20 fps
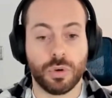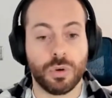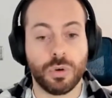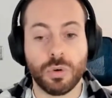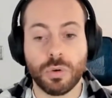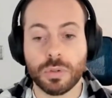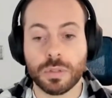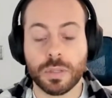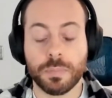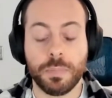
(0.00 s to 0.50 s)

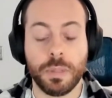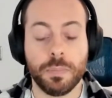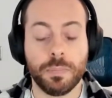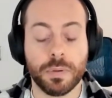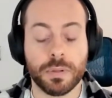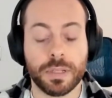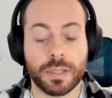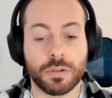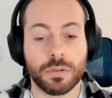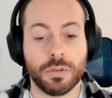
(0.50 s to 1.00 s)
to all
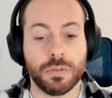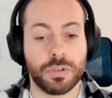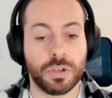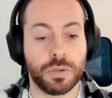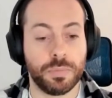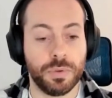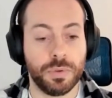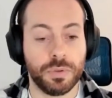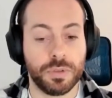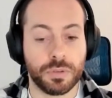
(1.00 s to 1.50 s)
the people
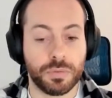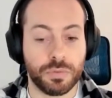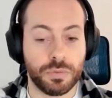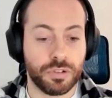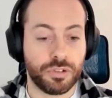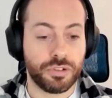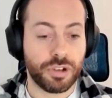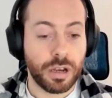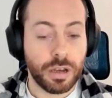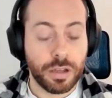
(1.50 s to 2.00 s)
that
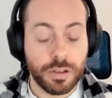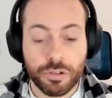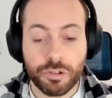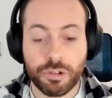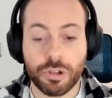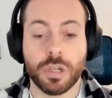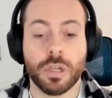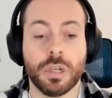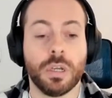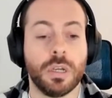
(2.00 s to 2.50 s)
contributed to the
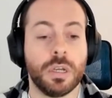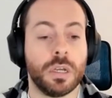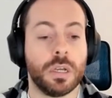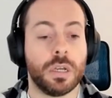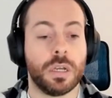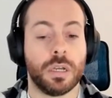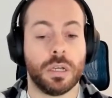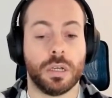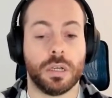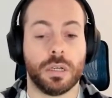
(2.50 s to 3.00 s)
challenge.
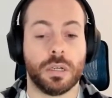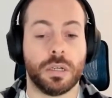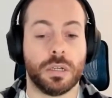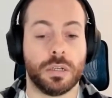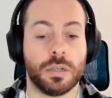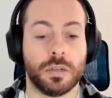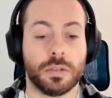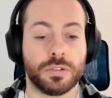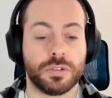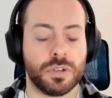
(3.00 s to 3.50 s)

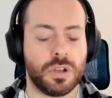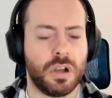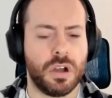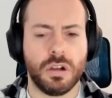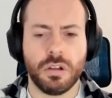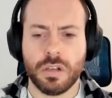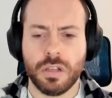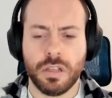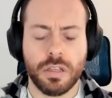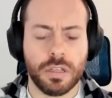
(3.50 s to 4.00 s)
So
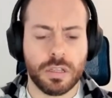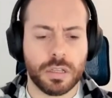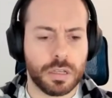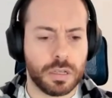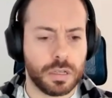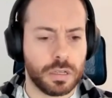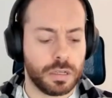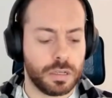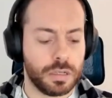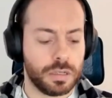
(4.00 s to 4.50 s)

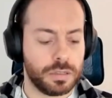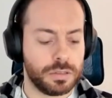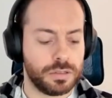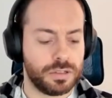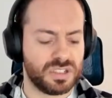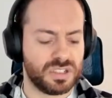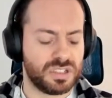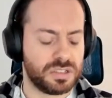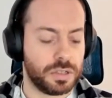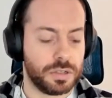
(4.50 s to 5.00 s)
only
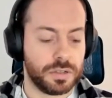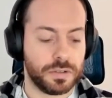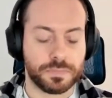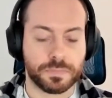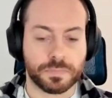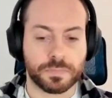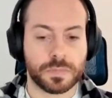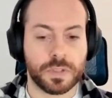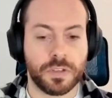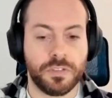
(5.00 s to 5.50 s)

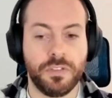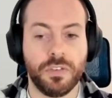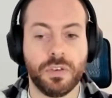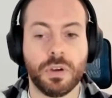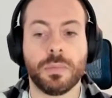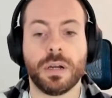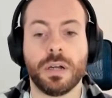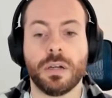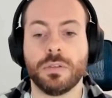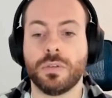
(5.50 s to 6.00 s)
just a
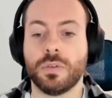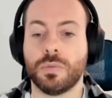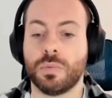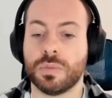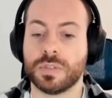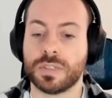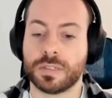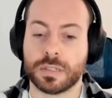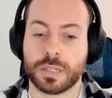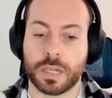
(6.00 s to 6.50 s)
few
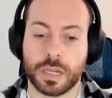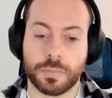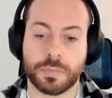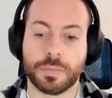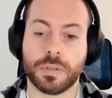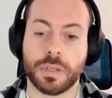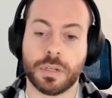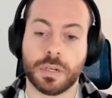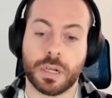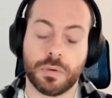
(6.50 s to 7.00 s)
amount was
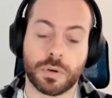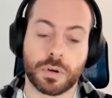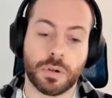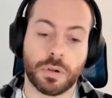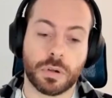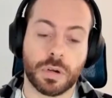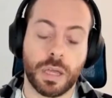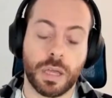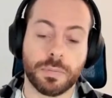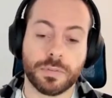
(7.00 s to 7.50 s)
kept
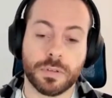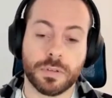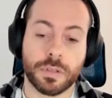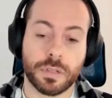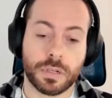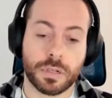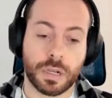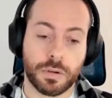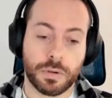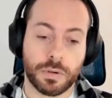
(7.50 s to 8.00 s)
in our
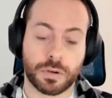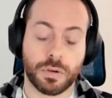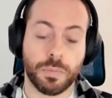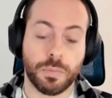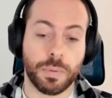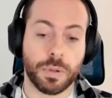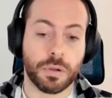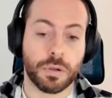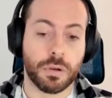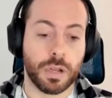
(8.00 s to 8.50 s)

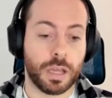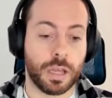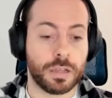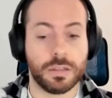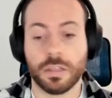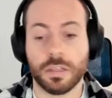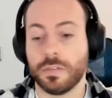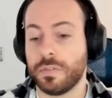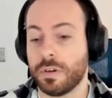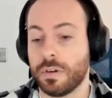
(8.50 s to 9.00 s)
open
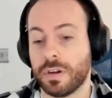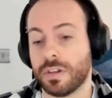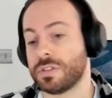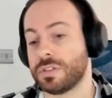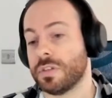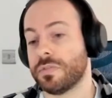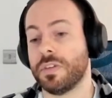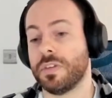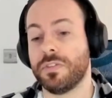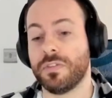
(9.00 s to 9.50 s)

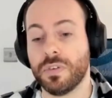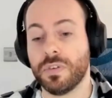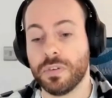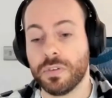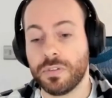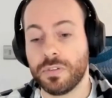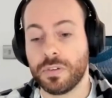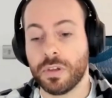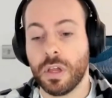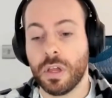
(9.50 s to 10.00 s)
collective. The rest of
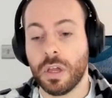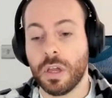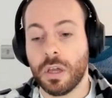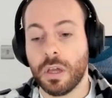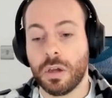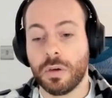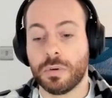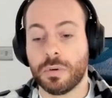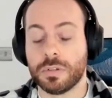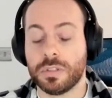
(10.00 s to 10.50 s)
the
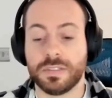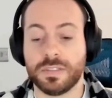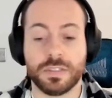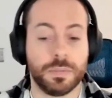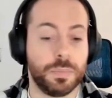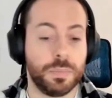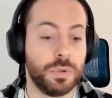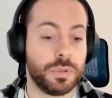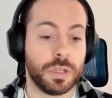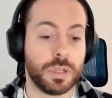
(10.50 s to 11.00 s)
funds
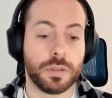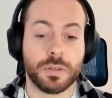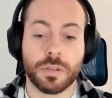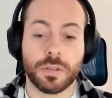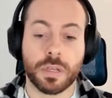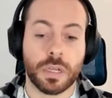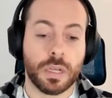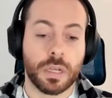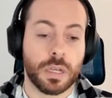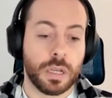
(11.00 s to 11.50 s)
were
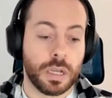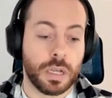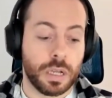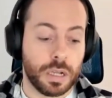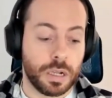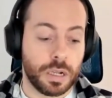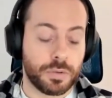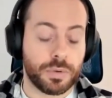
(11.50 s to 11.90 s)
distributed